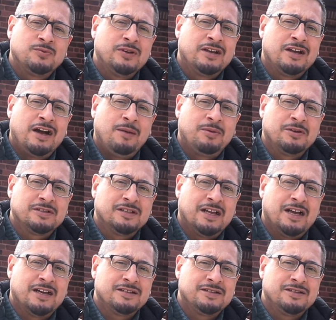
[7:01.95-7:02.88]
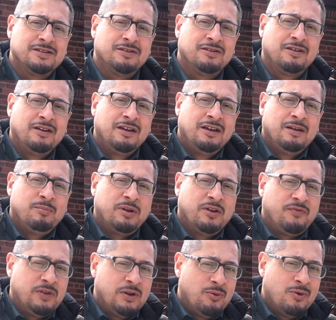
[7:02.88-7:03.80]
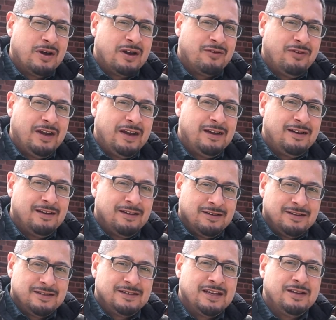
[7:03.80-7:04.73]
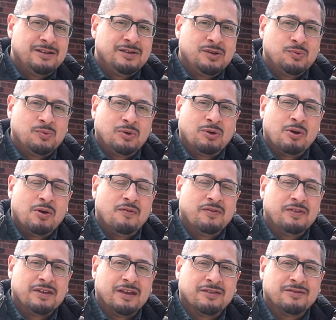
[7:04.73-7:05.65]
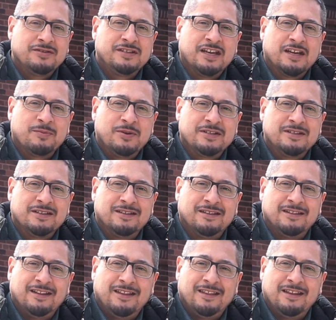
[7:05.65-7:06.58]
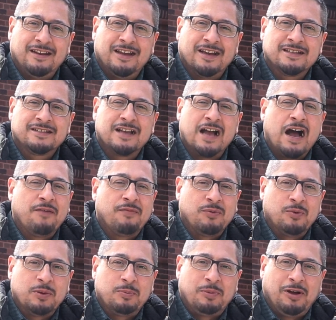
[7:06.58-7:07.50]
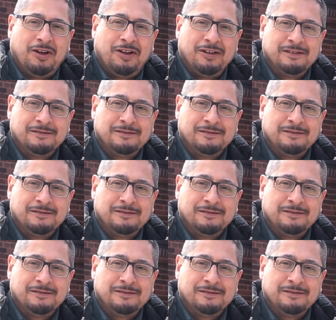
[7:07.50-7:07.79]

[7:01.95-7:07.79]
we accomplished last year. But if you don't want to read it, stay tuned. We'll go over the other segments in the next Coffee with Paul.